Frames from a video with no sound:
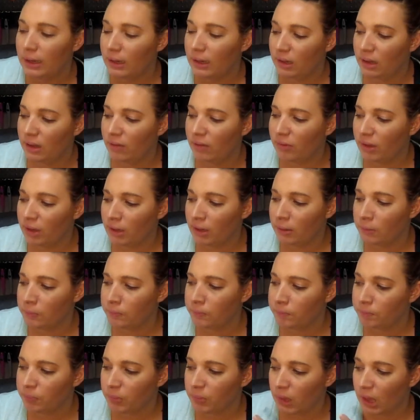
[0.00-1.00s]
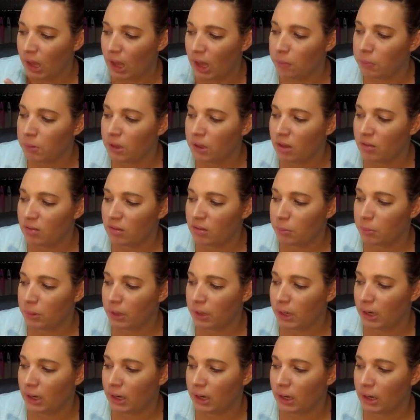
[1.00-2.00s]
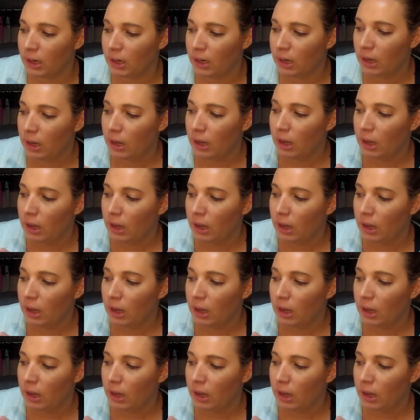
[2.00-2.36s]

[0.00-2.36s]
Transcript: Given at Pizza Planet,